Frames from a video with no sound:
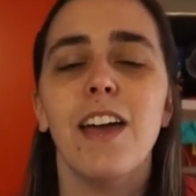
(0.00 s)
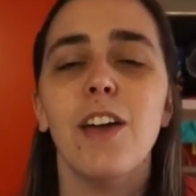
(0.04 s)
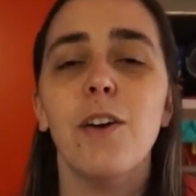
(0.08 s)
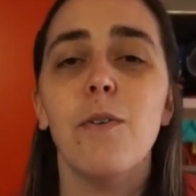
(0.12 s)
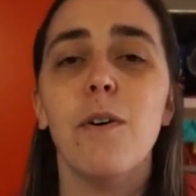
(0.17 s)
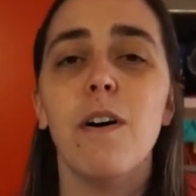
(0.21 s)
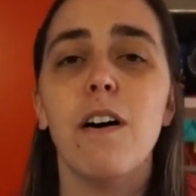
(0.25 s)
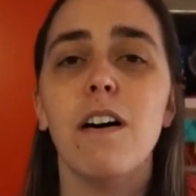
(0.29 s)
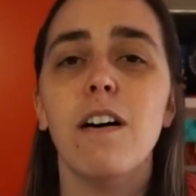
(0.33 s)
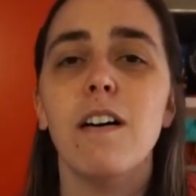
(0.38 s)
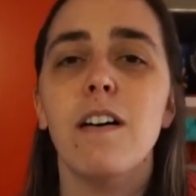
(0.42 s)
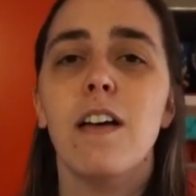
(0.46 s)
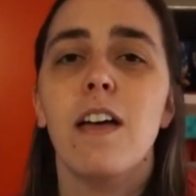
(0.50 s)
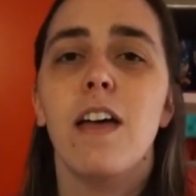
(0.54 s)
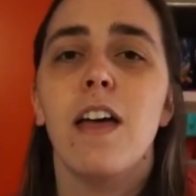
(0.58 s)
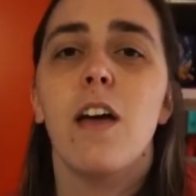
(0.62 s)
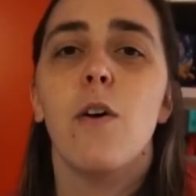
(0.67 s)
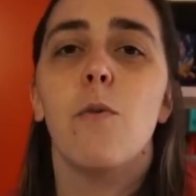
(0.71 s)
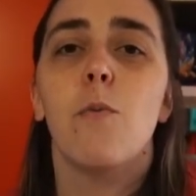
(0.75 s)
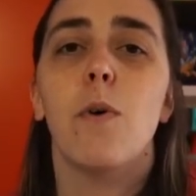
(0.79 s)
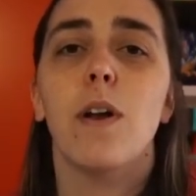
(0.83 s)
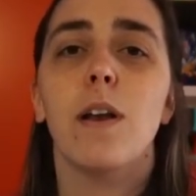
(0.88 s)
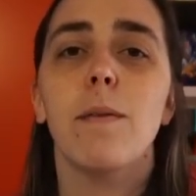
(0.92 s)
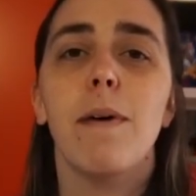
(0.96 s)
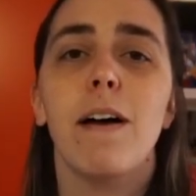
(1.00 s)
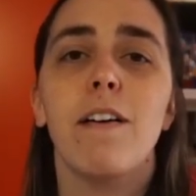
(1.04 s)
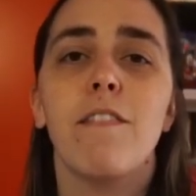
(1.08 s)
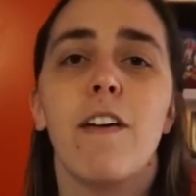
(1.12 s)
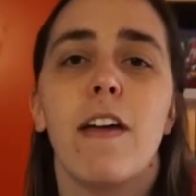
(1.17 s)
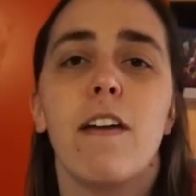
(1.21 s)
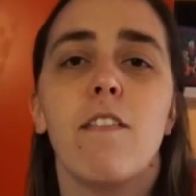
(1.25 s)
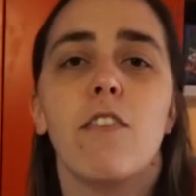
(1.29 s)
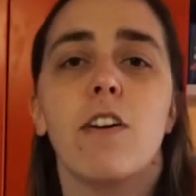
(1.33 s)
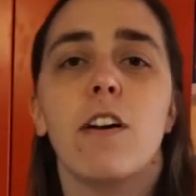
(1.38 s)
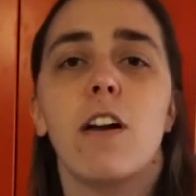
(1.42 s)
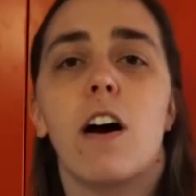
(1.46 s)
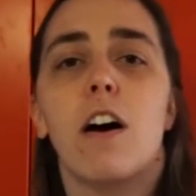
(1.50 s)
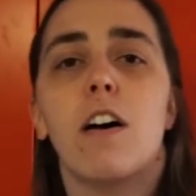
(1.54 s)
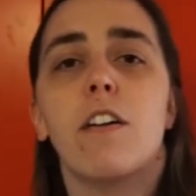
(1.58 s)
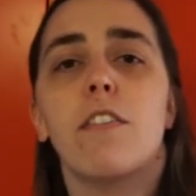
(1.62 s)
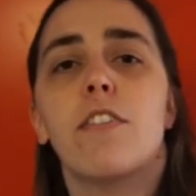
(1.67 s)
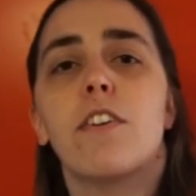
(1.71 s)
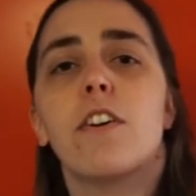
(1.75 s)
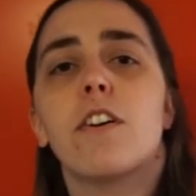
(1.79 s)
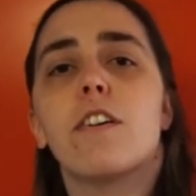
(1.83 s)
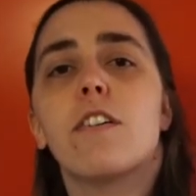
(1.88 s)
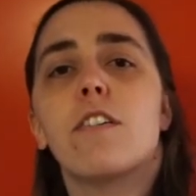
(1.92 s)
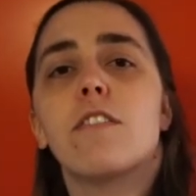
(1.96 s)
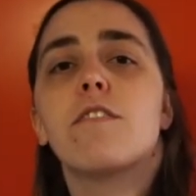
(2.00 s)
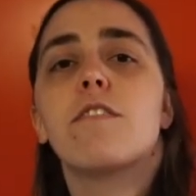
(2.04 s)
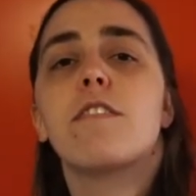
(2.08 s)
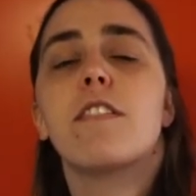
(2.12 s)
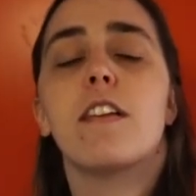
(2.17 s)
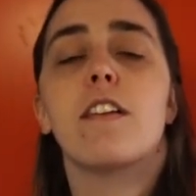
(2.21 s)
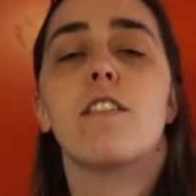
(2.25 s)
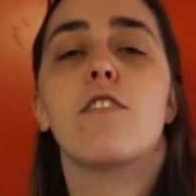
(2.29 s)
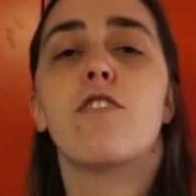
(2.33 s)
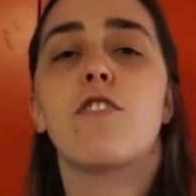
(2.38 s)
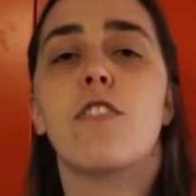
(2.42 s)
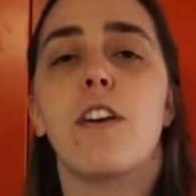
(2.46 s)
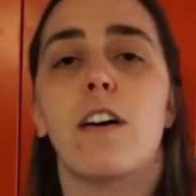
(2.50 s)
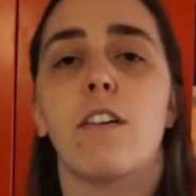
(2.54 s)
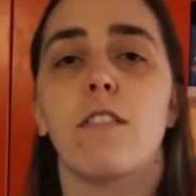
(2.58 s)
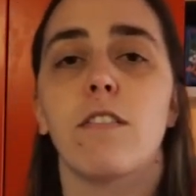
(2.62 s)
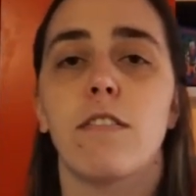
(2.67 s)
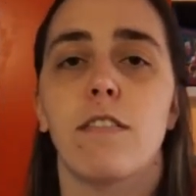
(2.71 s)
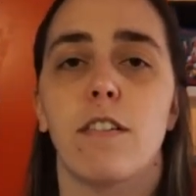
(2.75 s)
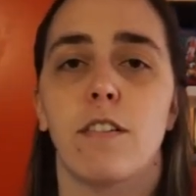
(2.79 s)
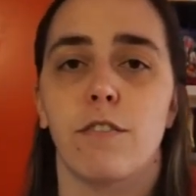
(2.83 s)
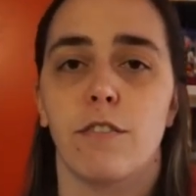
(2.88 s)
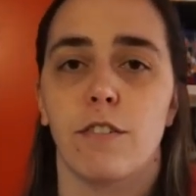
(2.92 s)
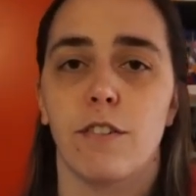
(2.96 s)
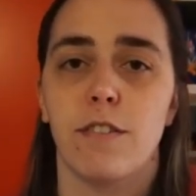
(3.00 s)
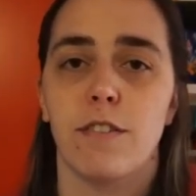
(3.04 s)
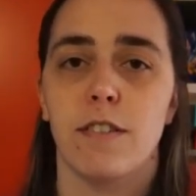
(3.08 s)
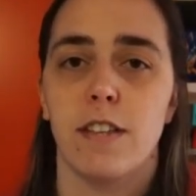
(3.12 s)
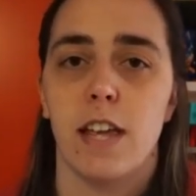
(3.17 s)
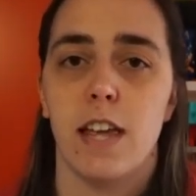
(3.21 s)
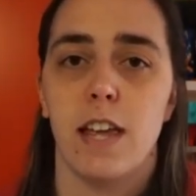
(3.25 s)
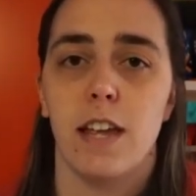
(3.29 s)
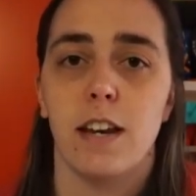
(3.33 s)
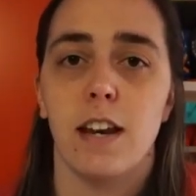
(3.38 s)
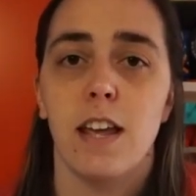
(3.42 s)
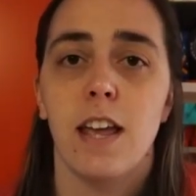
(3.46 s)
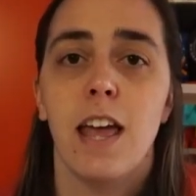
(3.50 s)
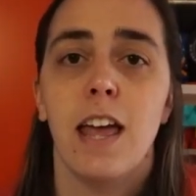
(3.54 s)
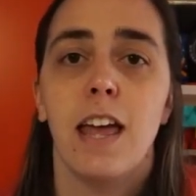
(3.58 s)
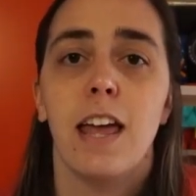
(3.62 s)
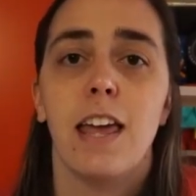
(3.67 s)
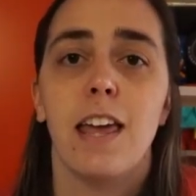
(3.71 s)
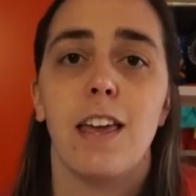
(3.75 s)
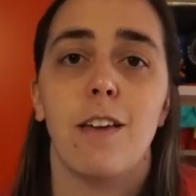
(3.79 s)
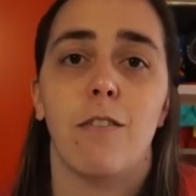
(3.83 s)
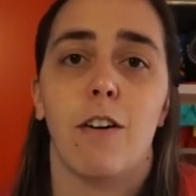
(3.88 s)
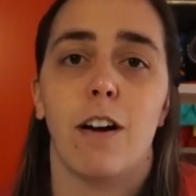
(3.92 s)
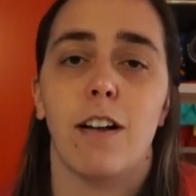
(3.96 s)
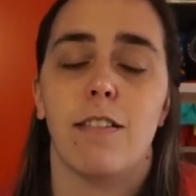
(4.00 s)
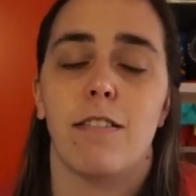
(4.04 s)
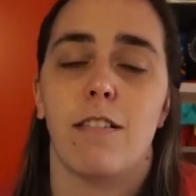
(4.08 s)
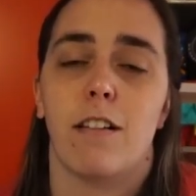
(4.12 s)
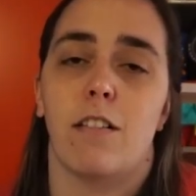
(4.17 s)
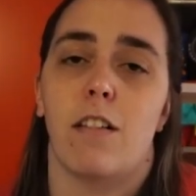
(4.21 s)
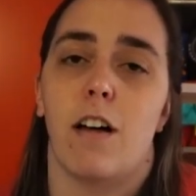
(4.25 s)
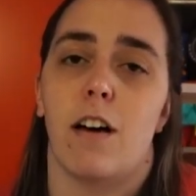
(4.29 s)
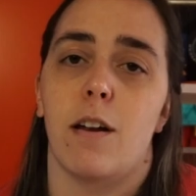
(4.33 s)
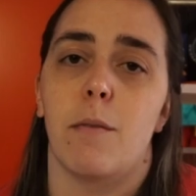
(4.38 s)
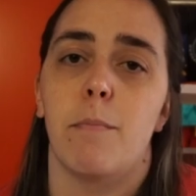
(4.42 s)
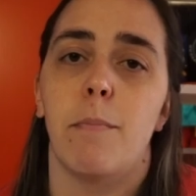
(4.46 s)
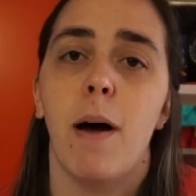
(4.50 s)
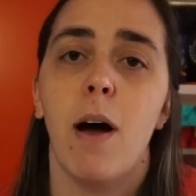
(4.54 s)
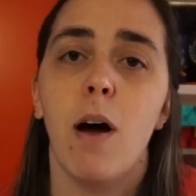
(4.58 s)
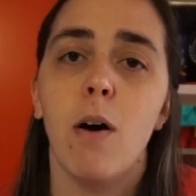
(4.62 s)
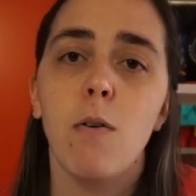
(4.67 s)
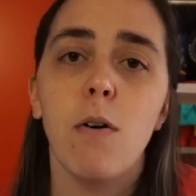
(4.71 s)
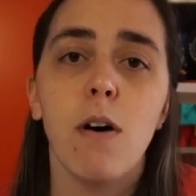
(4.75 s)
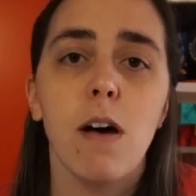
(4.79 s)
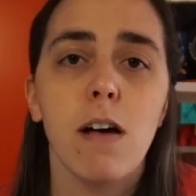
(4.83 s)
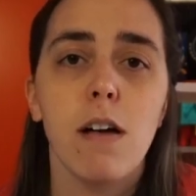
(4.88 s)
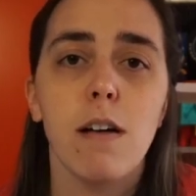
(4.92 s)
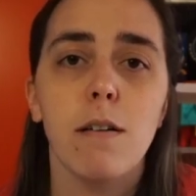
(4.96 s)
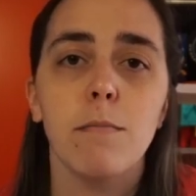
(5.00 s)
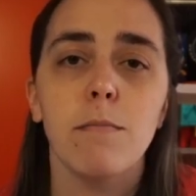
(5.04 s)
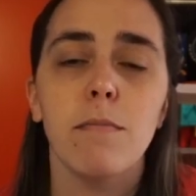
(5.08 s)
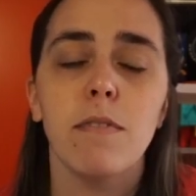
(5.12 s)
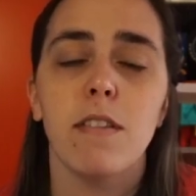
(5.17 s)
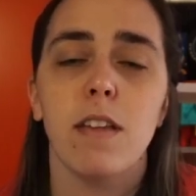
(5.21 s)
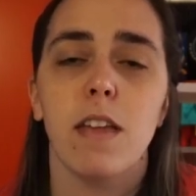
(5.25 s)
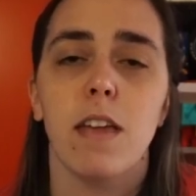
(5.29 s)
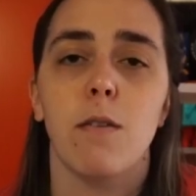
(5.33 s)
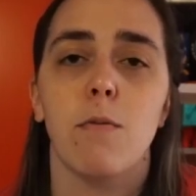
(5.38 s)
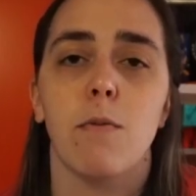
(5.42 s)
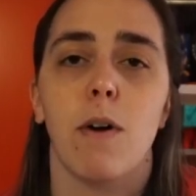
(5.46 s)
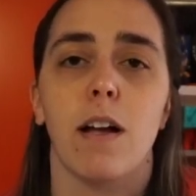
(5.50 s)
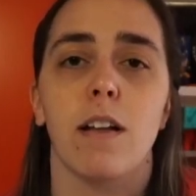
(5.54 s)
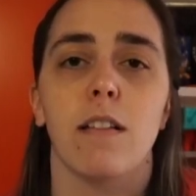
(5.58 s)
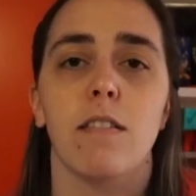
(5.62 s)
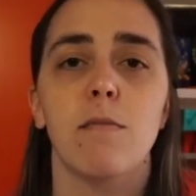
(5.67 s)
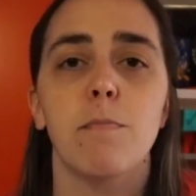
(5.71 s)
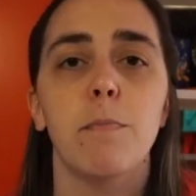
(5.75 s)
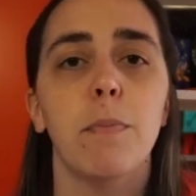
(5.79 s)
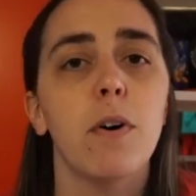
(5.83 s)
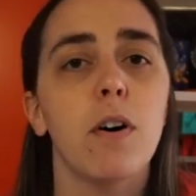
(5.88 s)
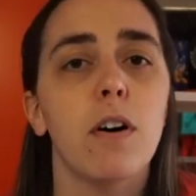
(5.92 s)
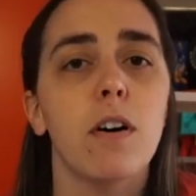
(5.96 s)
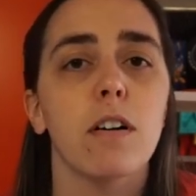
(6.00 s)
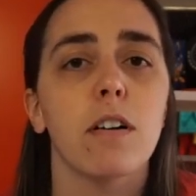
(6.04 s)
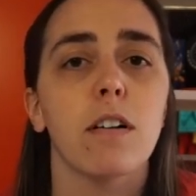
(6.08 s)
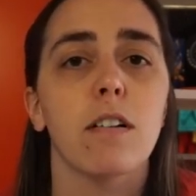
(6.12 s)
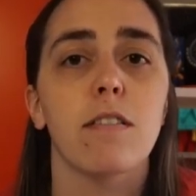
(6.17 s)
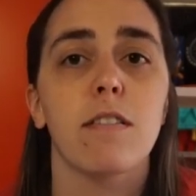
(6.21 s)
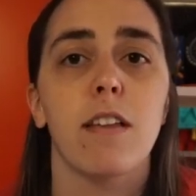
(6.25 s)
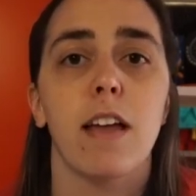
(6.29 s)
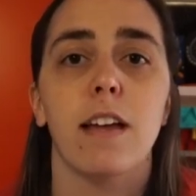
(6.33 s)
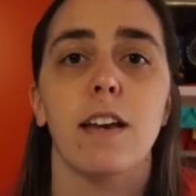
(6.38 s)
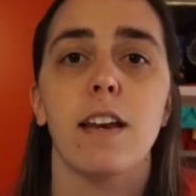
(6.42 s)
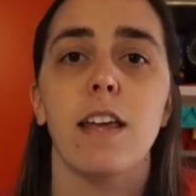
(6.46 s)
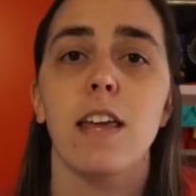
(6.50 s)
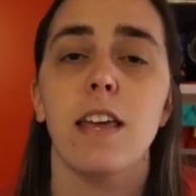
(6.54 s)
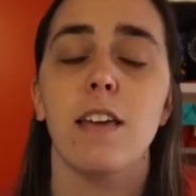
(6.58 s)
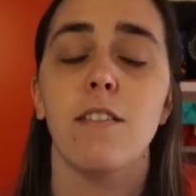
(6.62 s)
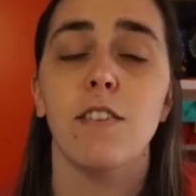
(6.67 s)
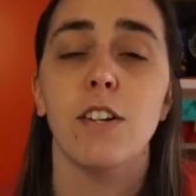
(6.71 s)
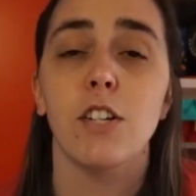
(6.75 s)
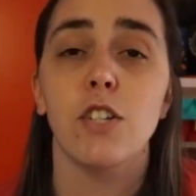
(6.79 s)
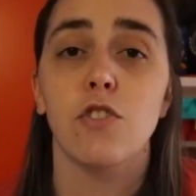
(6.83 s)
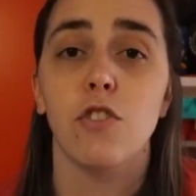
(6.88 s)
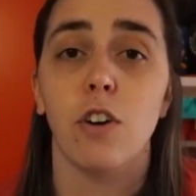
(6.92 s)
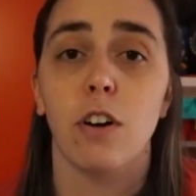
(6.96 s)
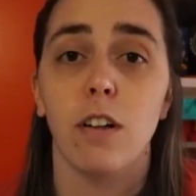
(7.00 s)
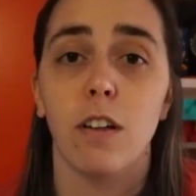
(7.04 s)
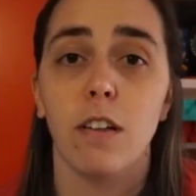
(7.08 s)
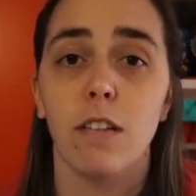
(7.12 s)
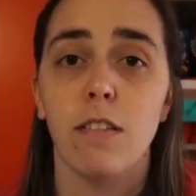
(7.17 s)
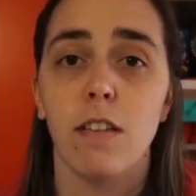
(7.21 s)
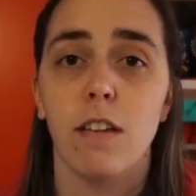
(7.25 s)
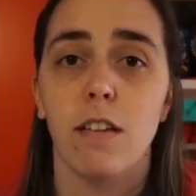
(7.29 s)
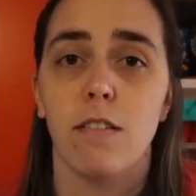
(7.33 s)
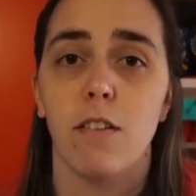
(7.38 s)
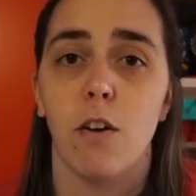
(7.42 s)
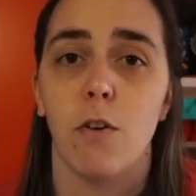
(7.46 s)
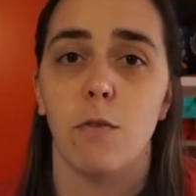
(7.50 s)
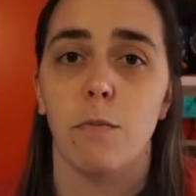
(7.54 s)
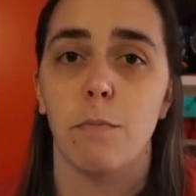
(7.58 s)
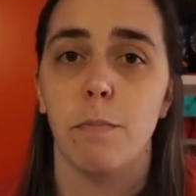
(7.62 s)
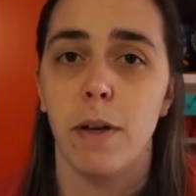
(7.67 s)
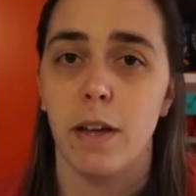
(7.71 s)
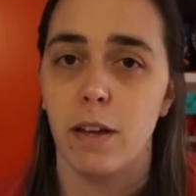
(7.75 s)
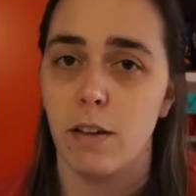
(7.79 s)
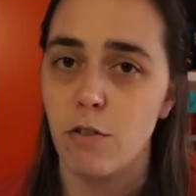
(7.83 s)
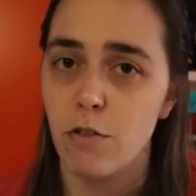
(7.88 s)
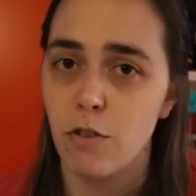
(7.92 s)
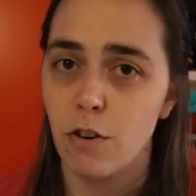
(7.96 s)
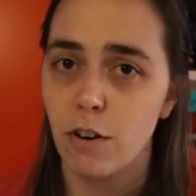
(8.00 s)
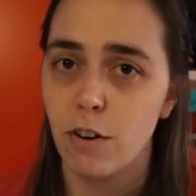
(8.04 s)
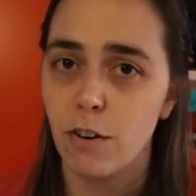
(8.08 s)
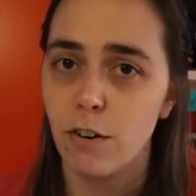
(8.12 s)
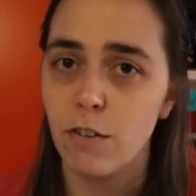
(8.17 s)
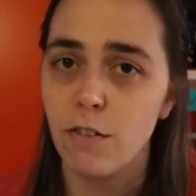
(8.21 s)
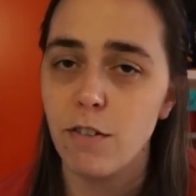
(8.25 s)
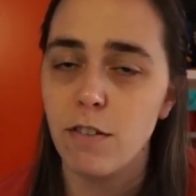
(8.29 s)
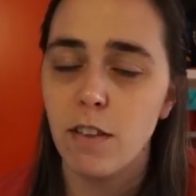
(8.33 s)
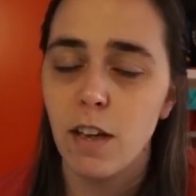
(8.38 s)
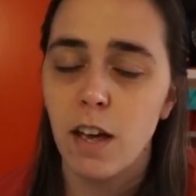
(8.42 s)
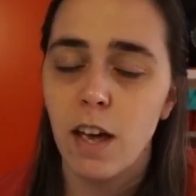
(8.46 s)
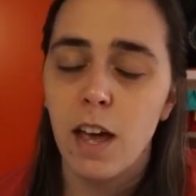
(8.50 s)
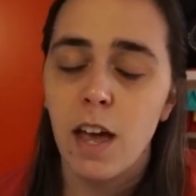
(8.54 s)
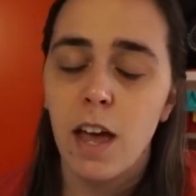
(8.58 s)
you all, one of my favorite authors is Shel Silverstein. He writes a lot of poems, he writes books, and he even draws his own pictures.